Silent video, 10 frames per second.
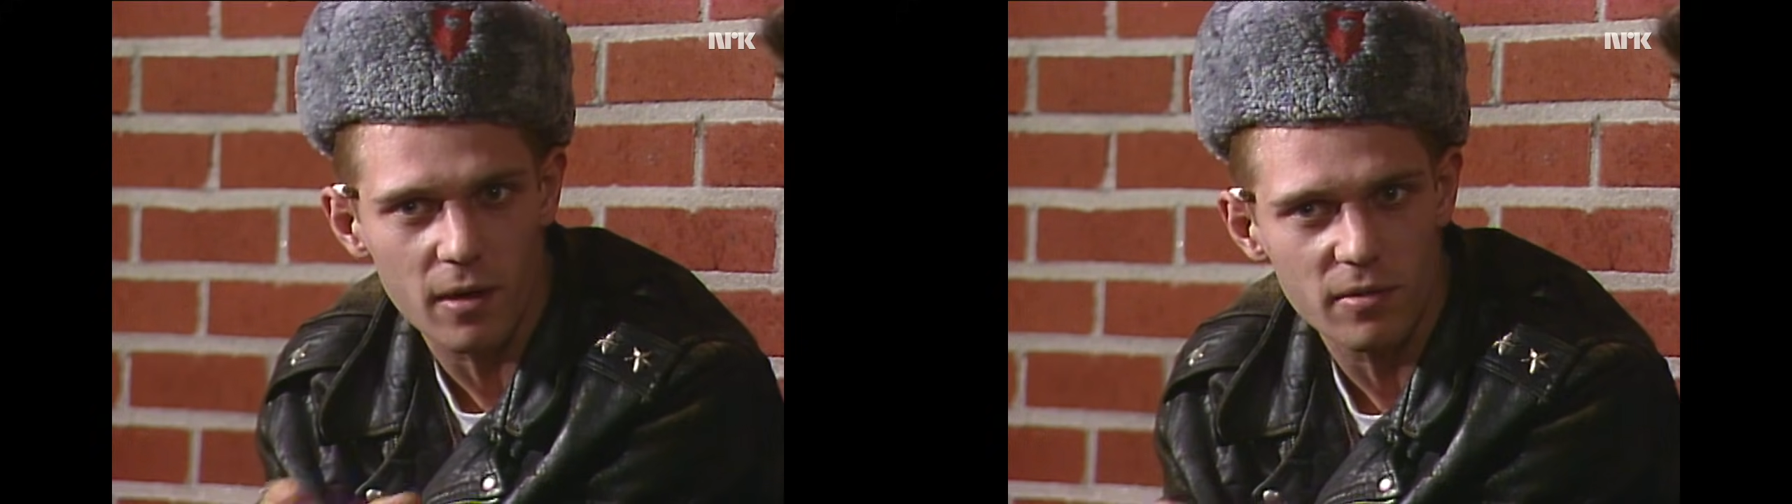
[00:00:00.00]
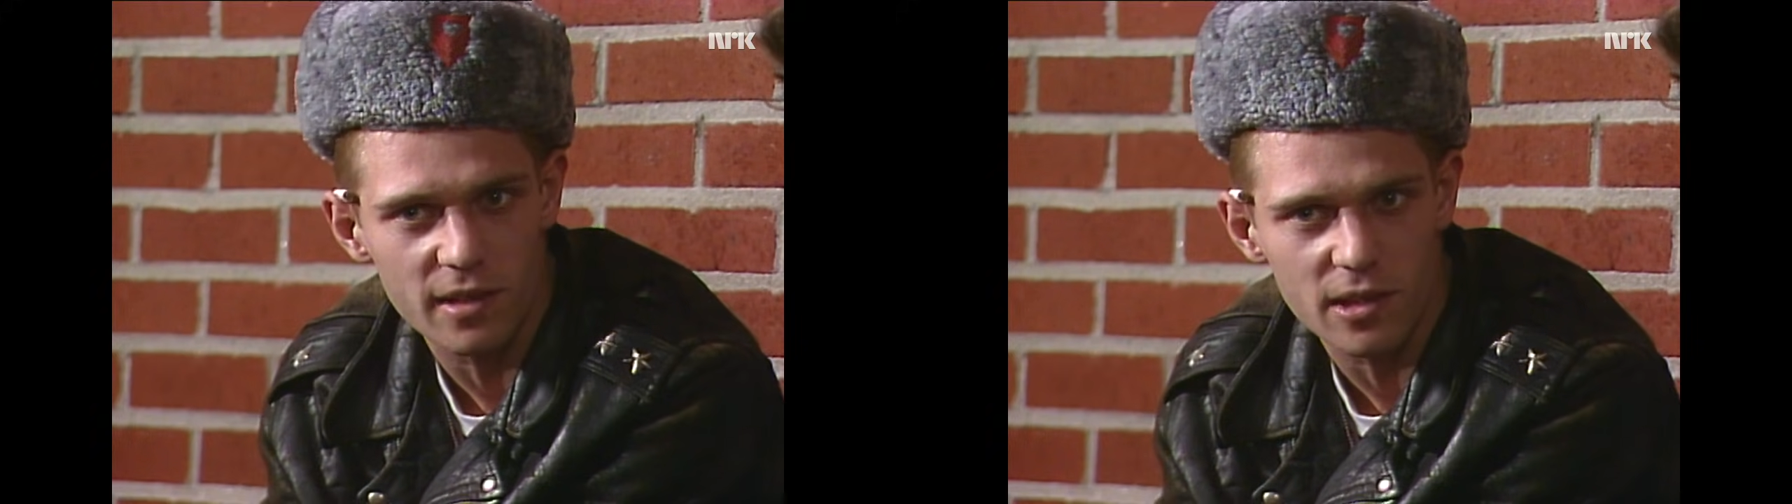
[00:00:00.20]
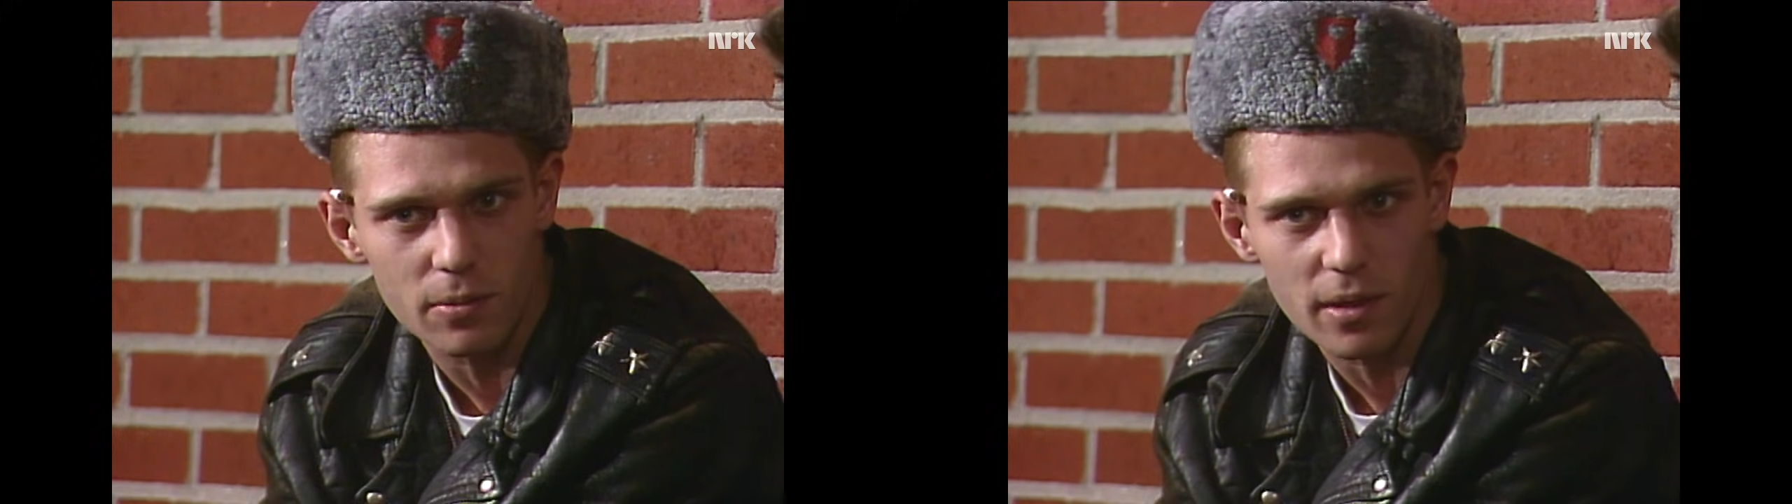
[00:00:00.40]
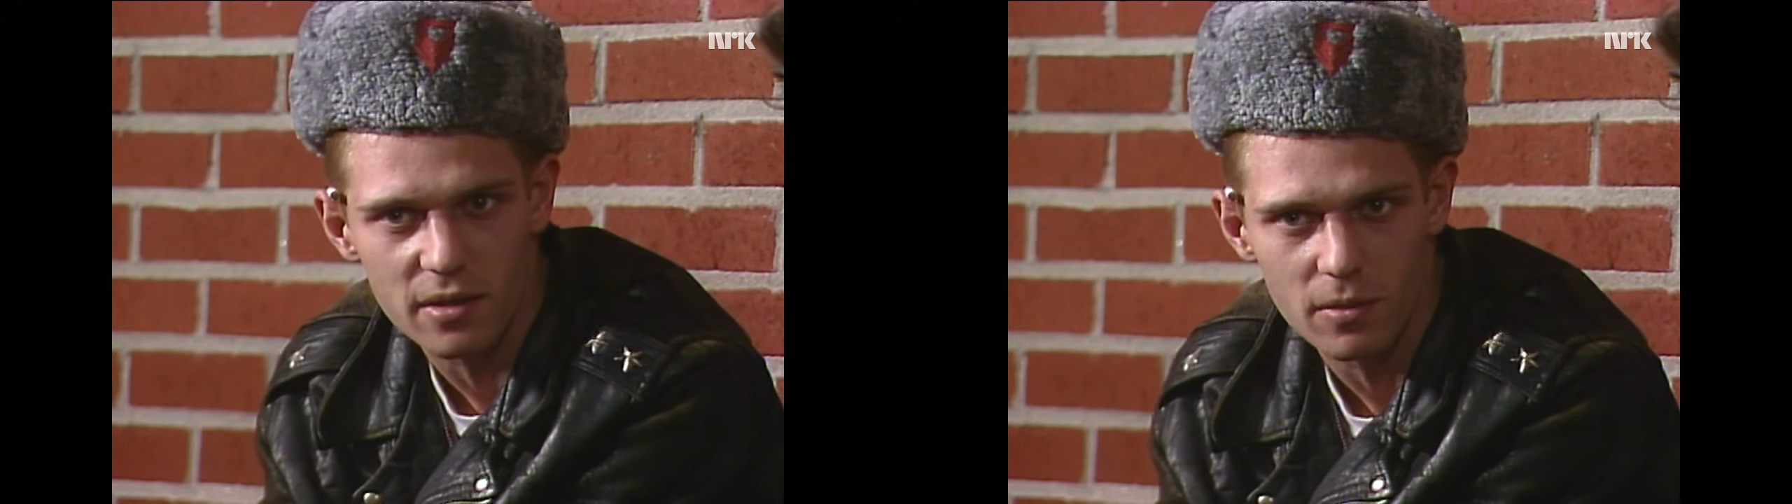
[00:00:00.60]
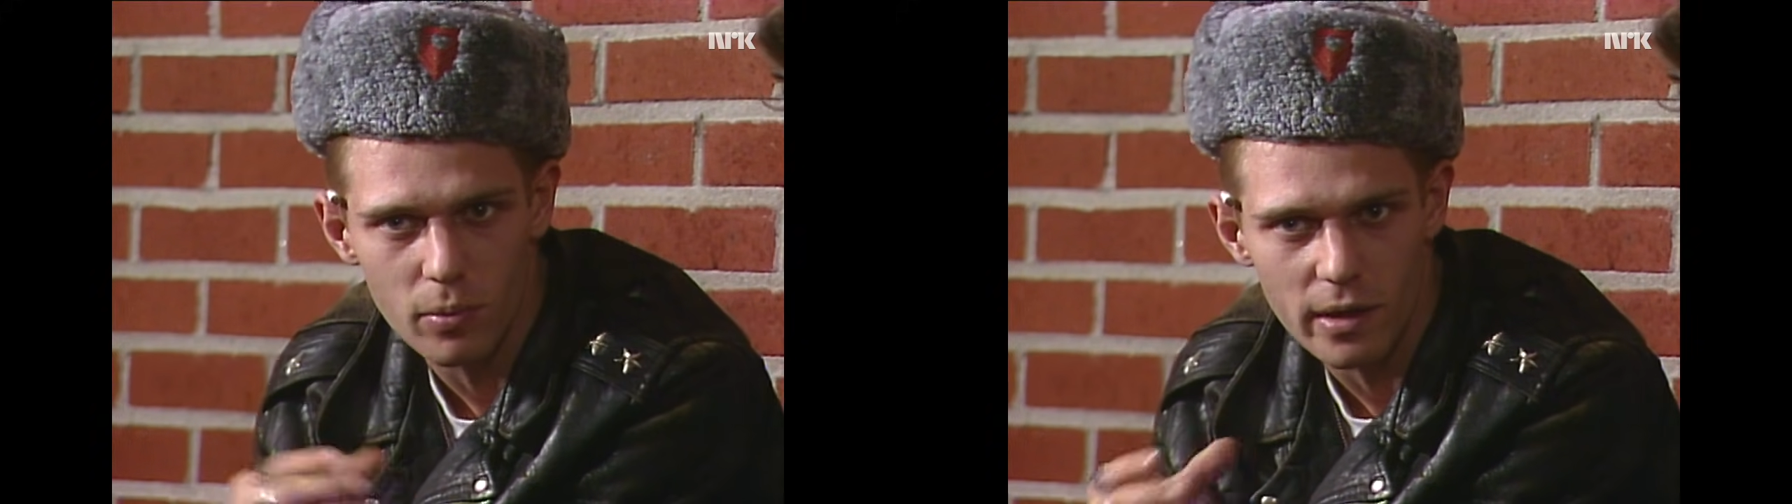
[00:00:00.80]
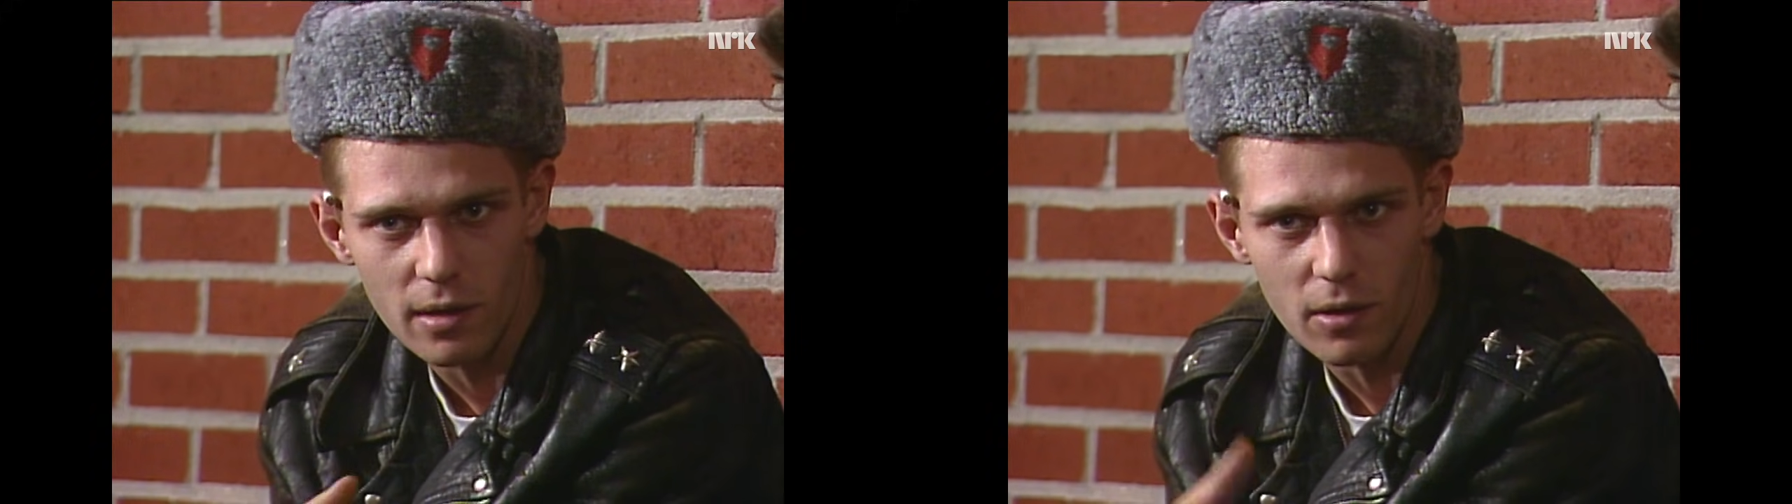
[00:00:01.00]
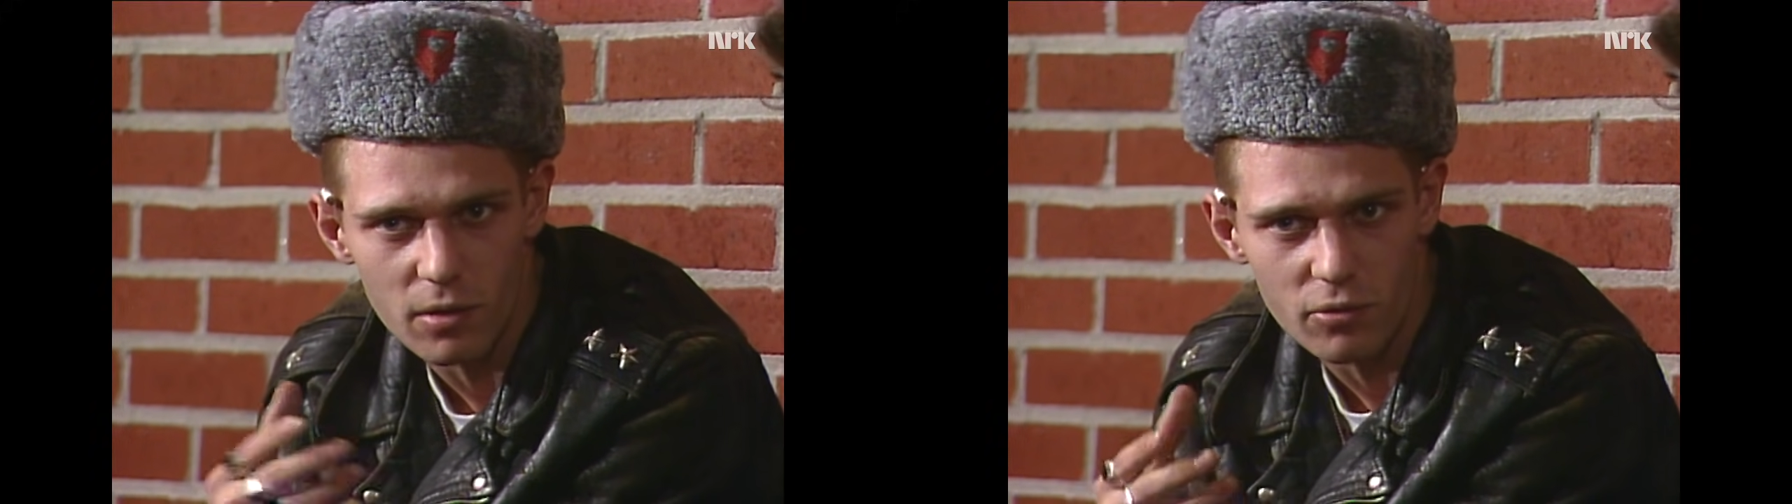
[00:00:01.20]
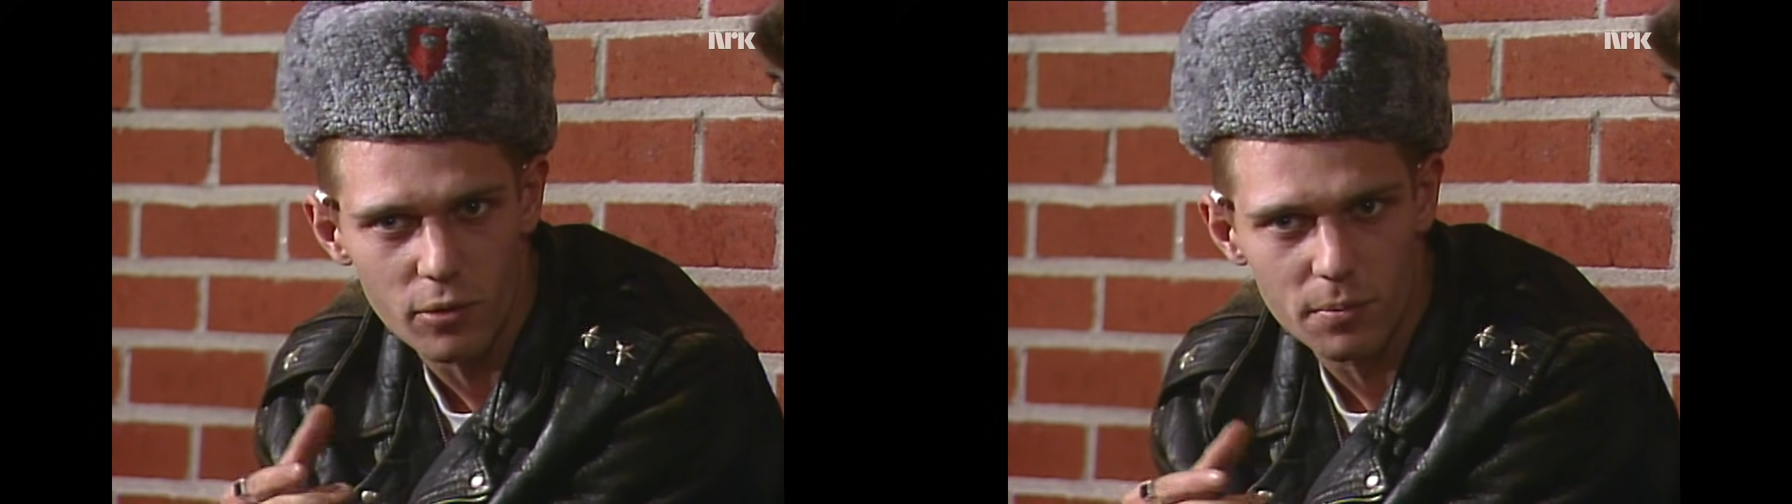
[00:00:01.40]
situation where a lot of
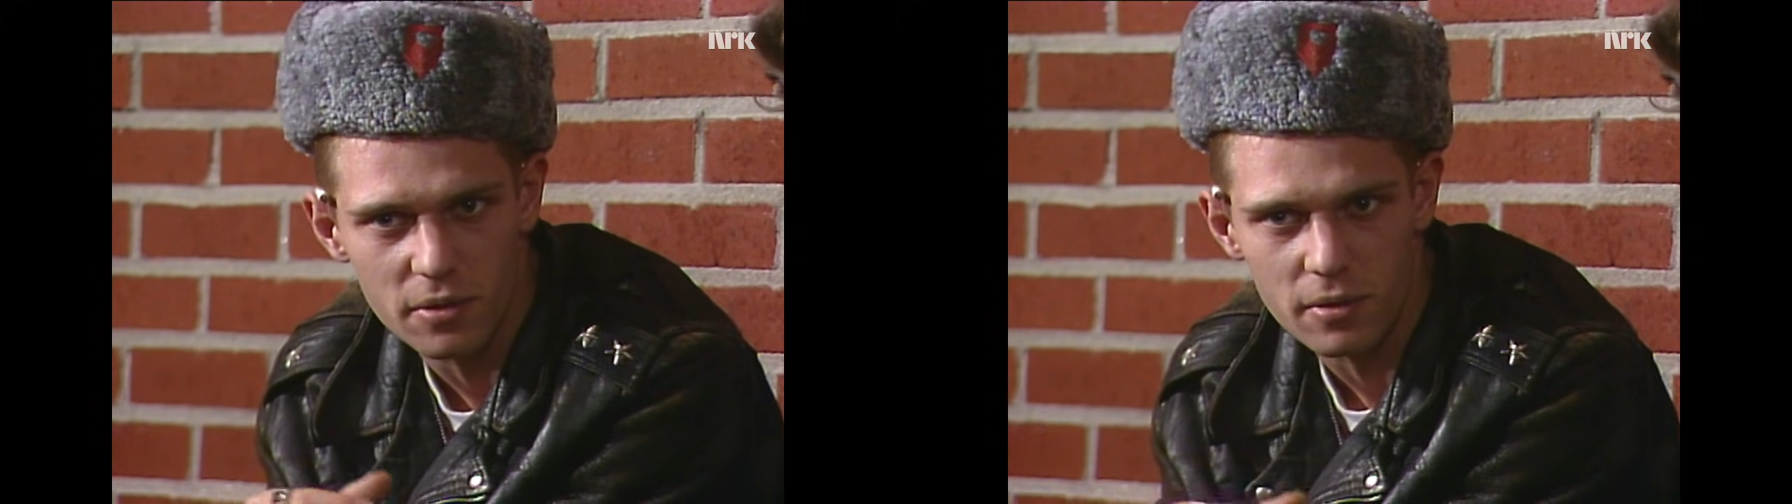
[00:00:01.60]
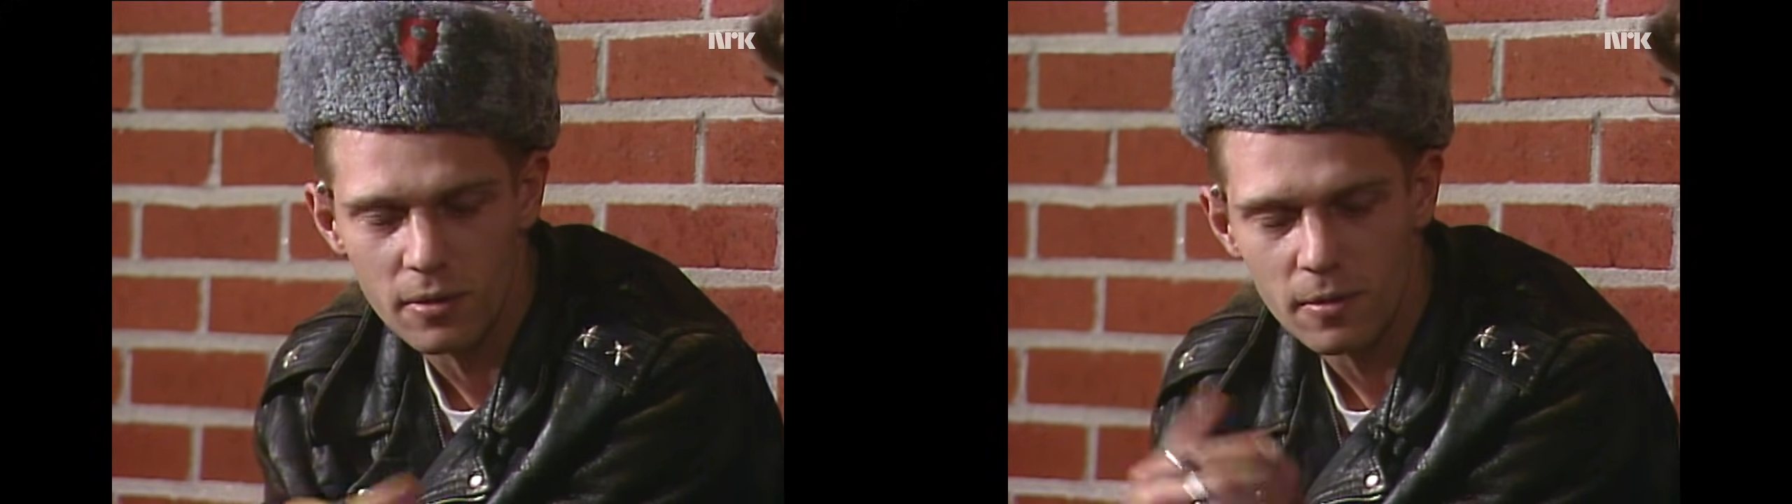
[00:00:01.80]
groups